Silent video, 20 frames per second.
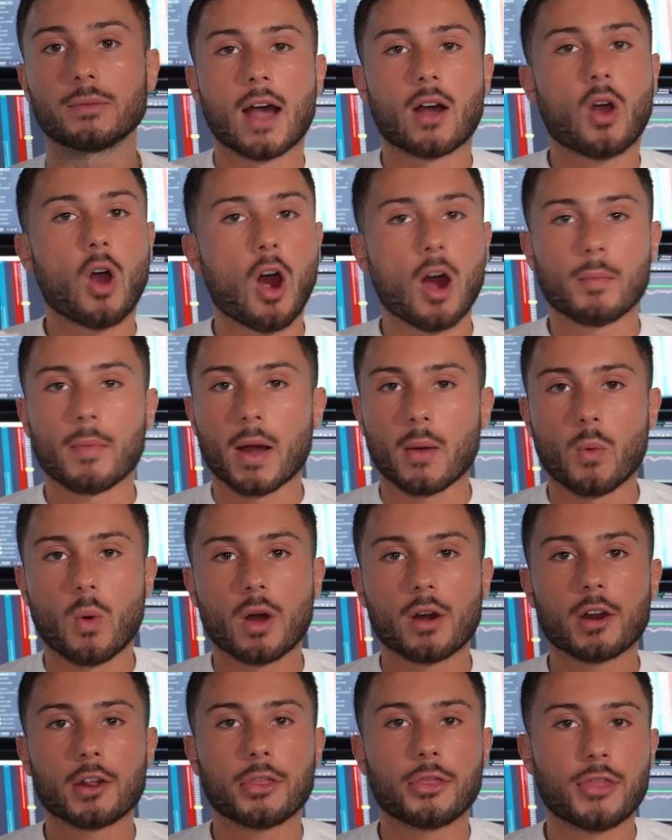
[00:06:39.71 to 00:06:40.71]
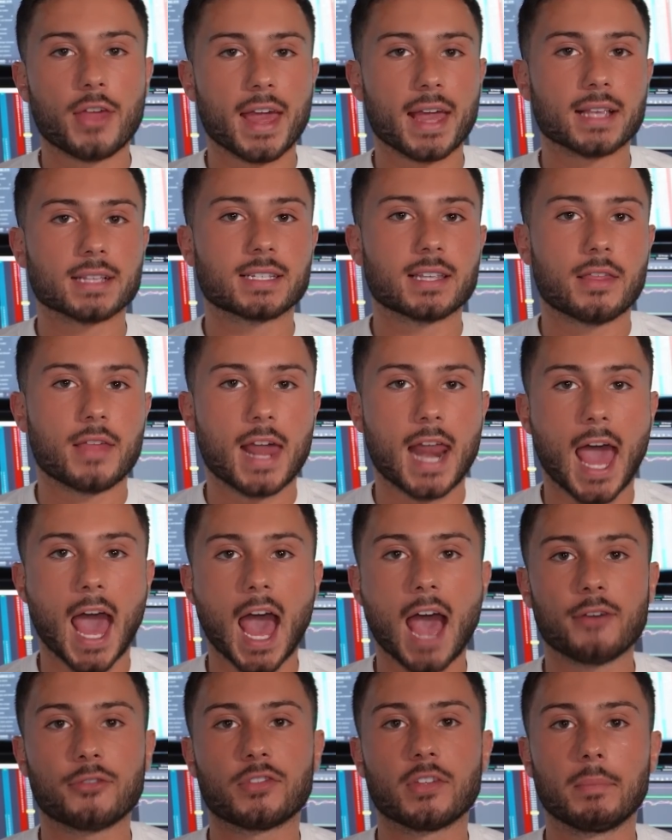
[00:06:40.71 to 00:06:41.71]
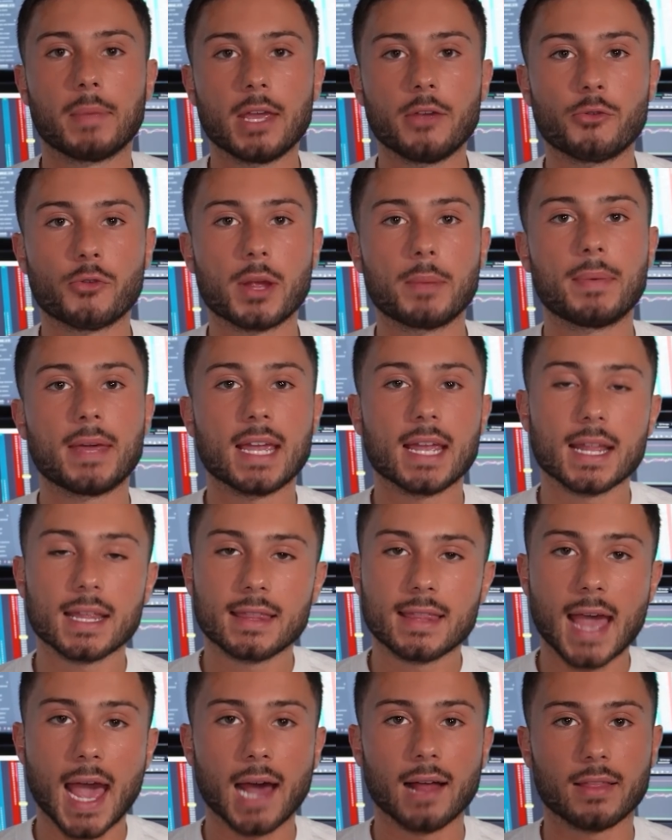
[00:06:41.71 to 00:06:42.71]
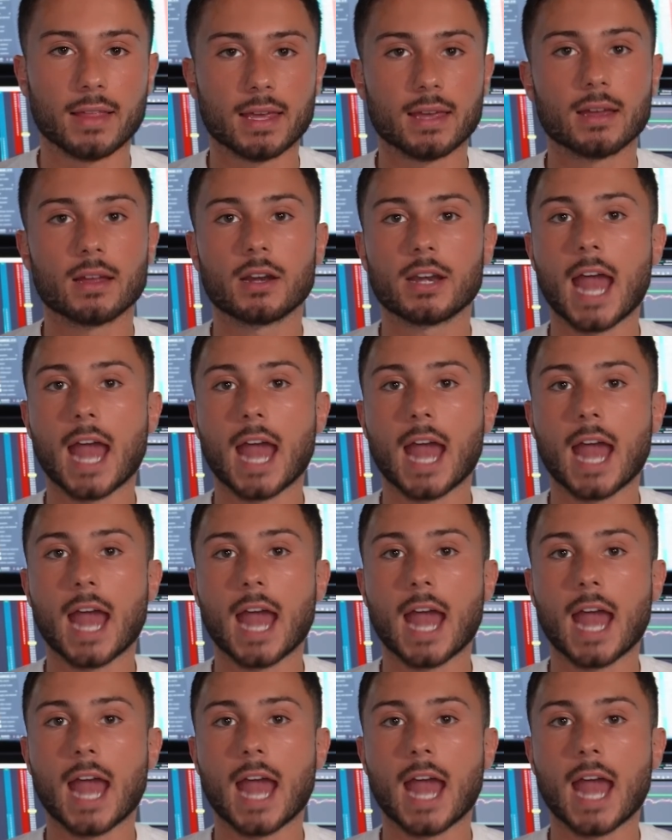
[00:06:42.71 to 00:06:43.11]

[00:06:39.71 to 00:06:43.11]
Now, Carmine, what are things that have to be repeated daily?